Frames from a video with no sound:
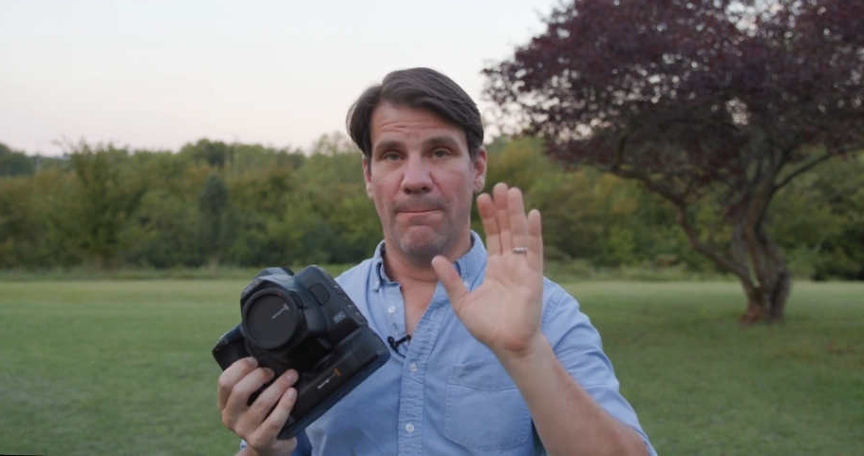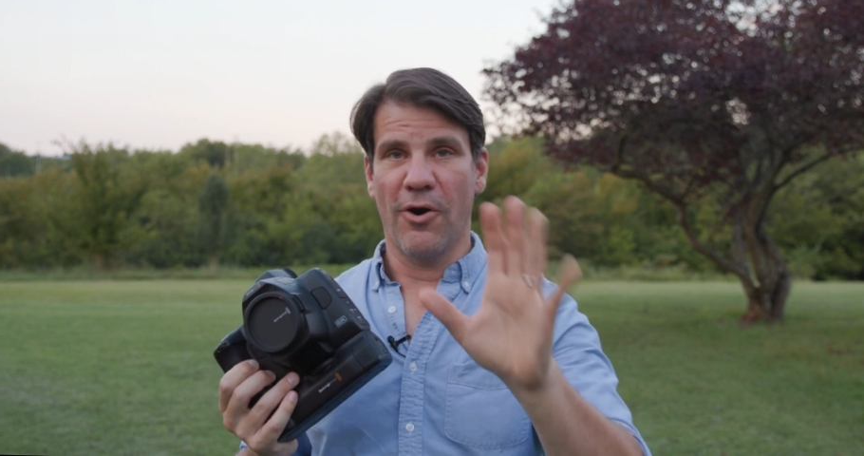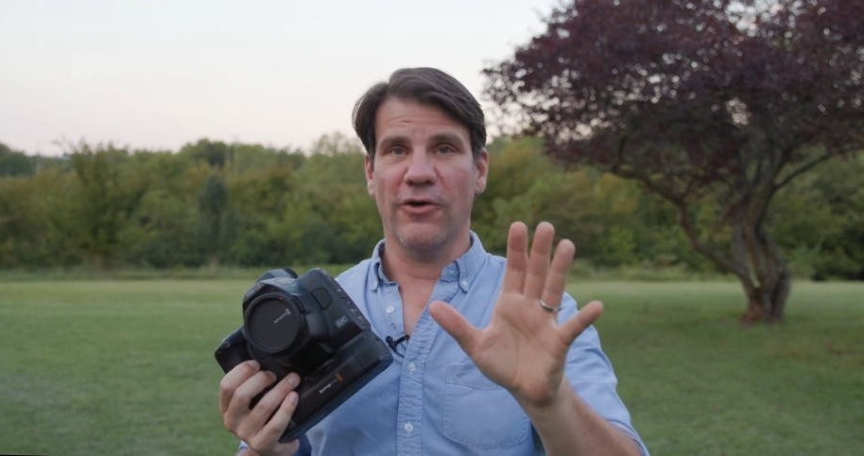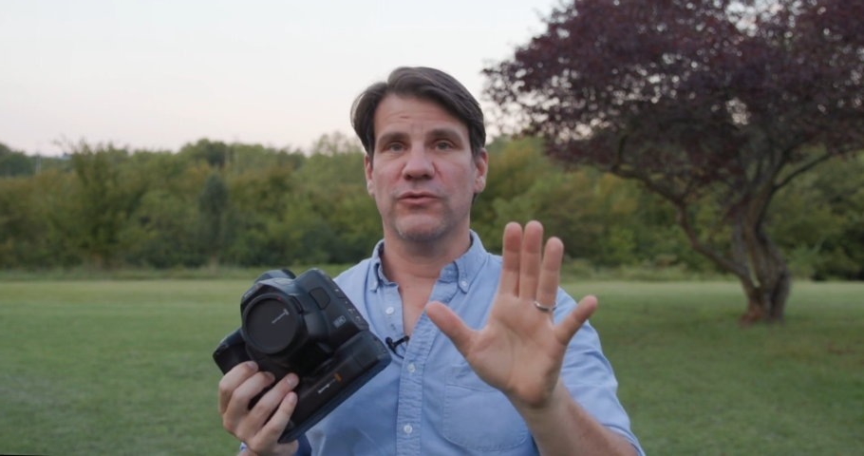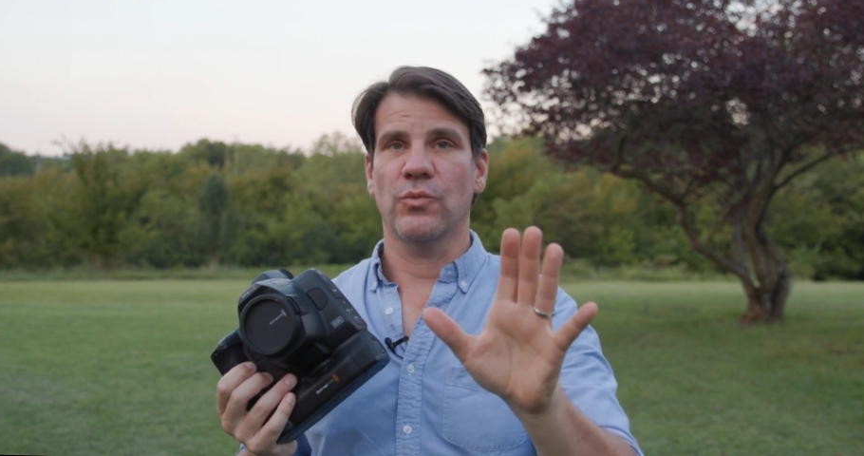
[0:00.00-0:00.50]

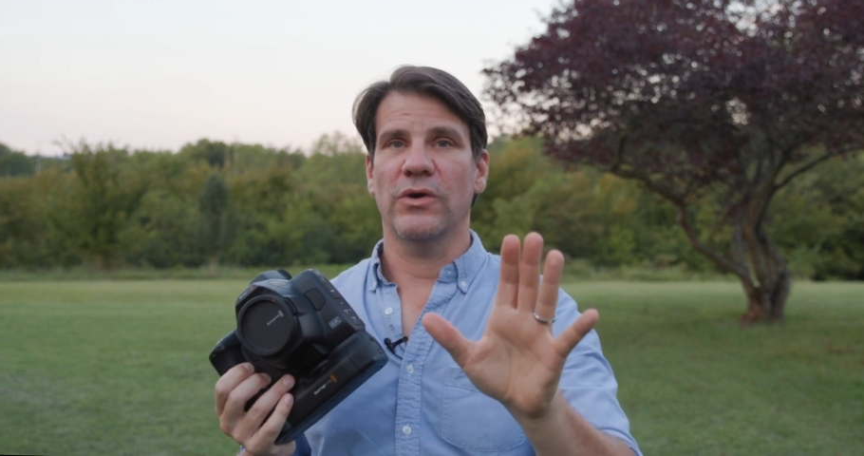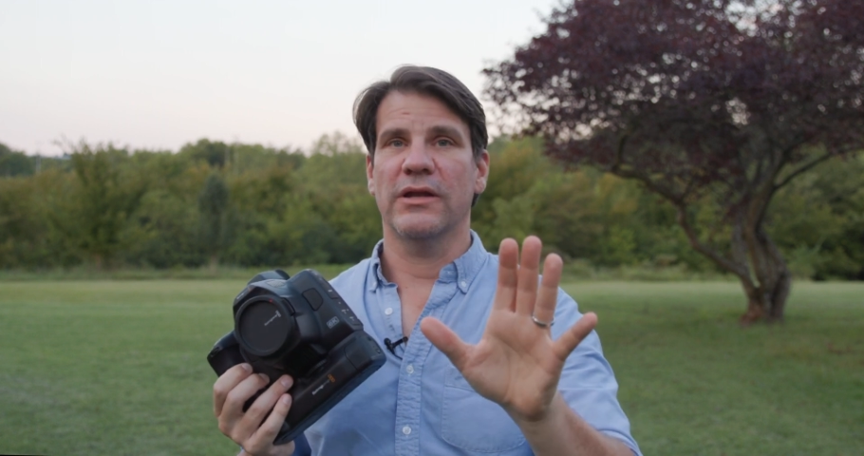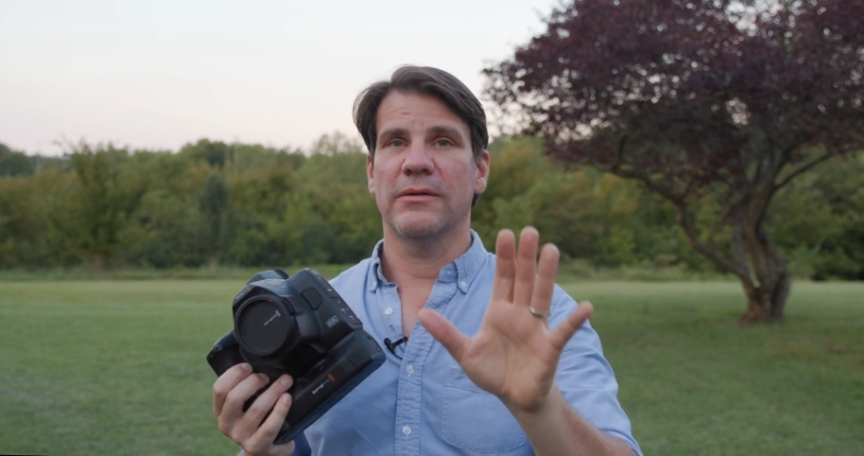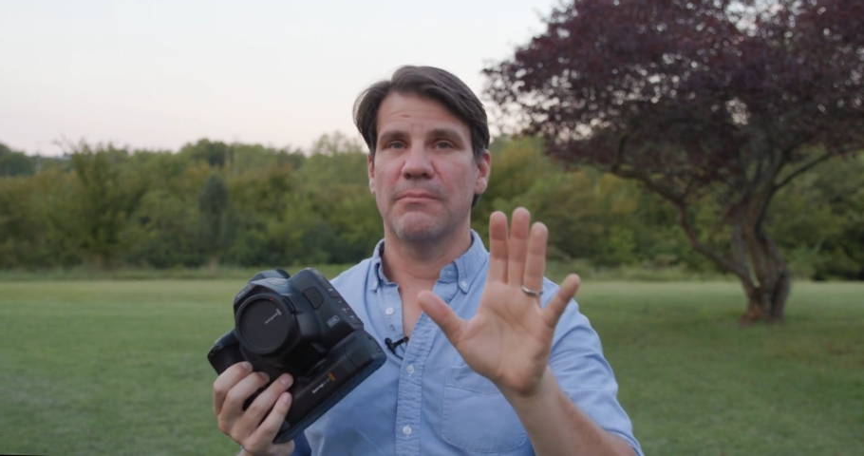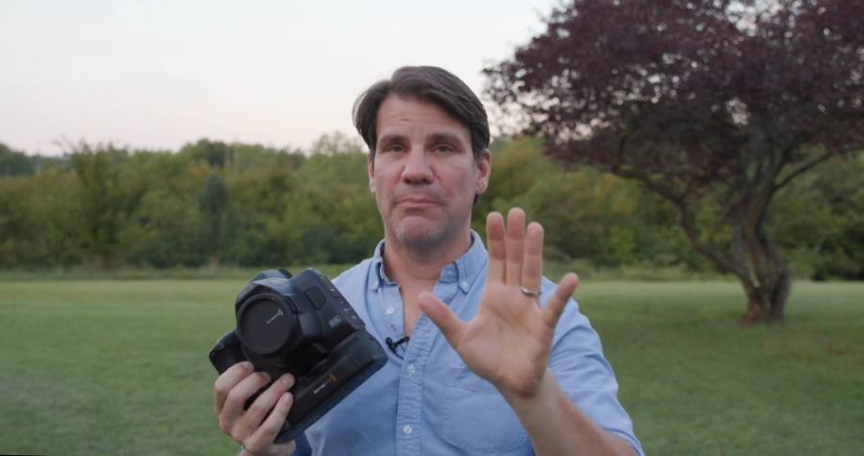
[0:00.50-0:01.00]
balsa
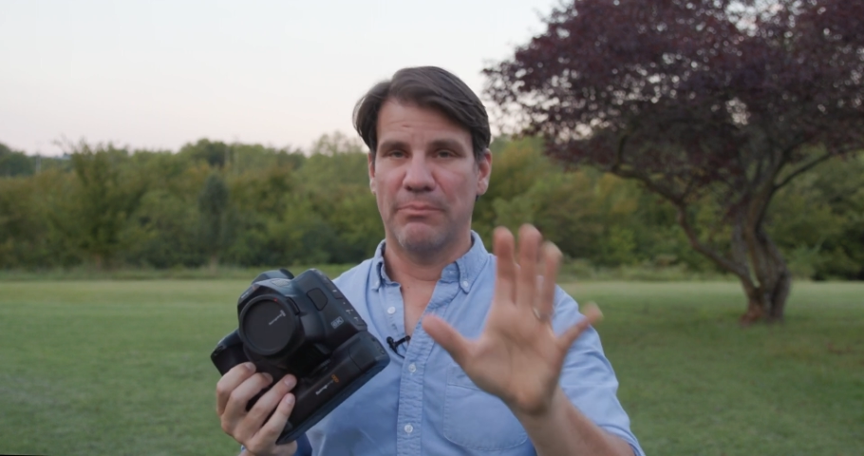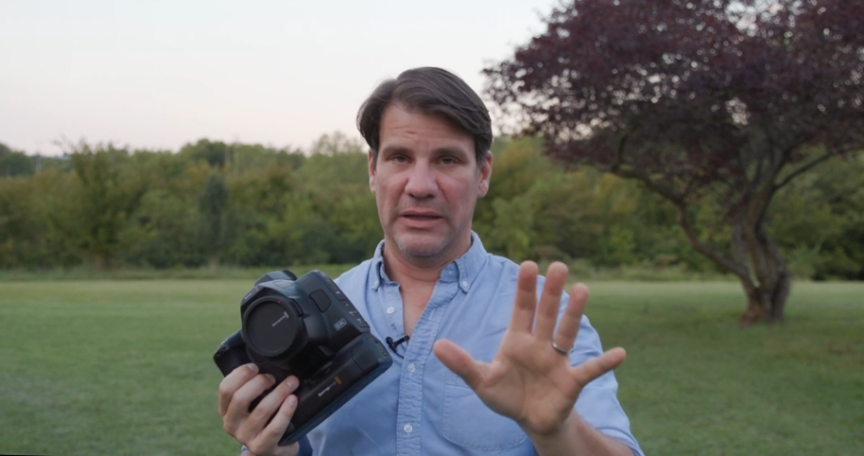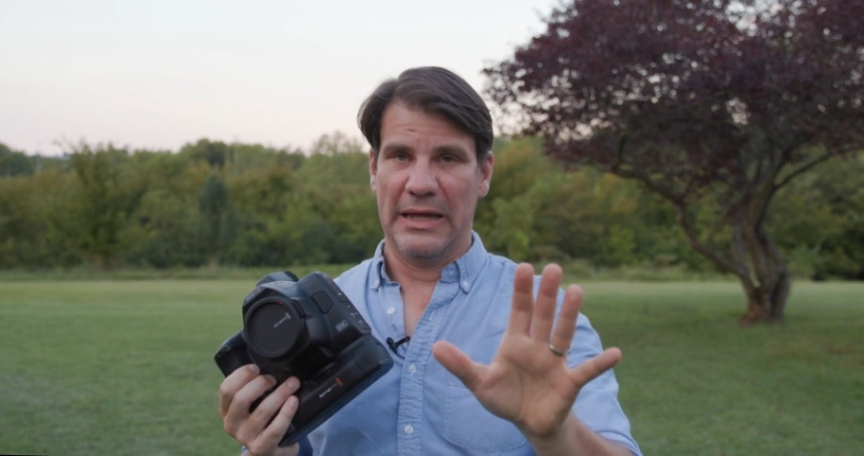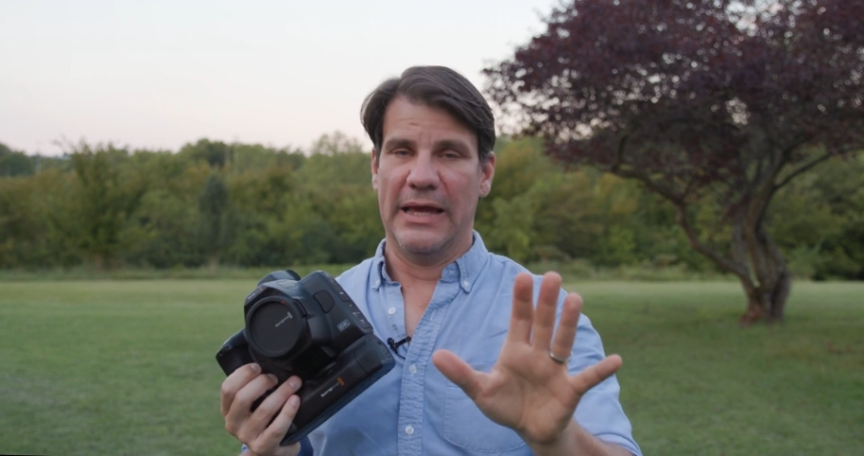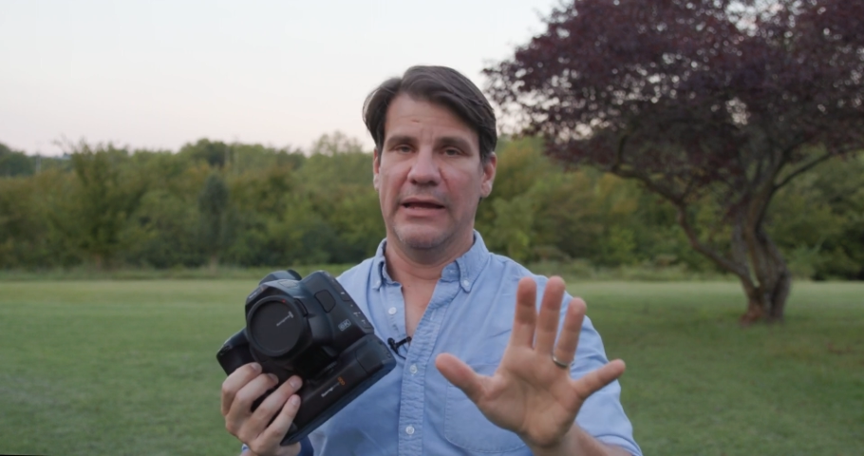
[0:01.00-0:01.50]
wood
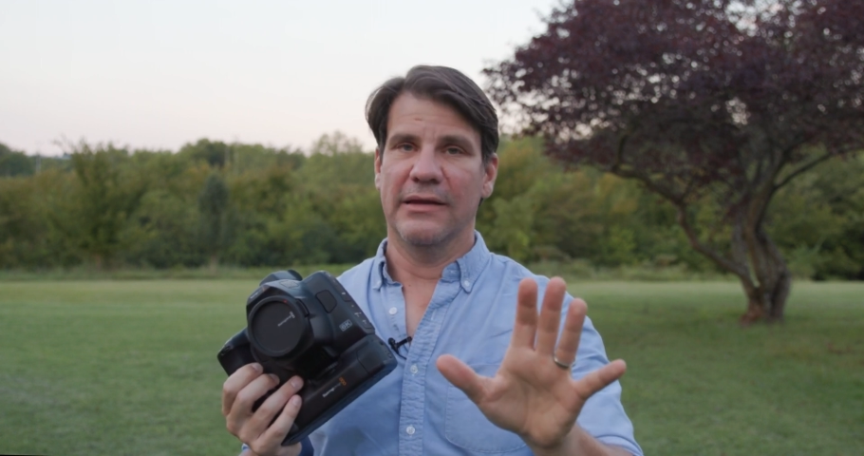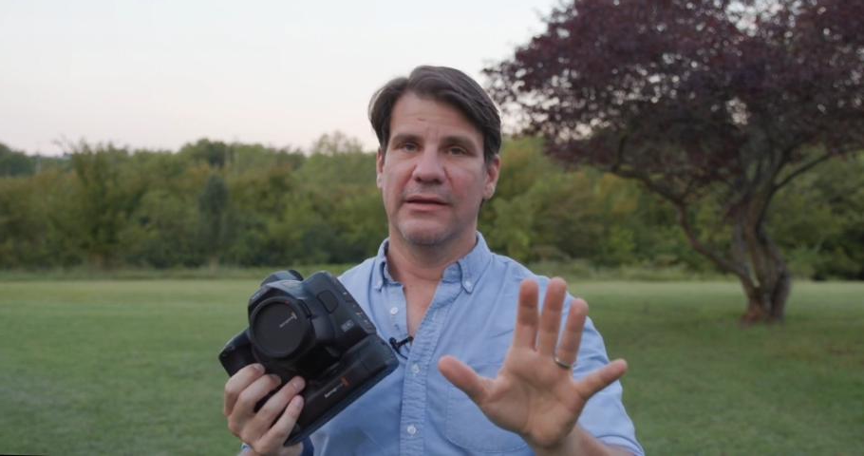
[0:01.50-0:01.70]
plane.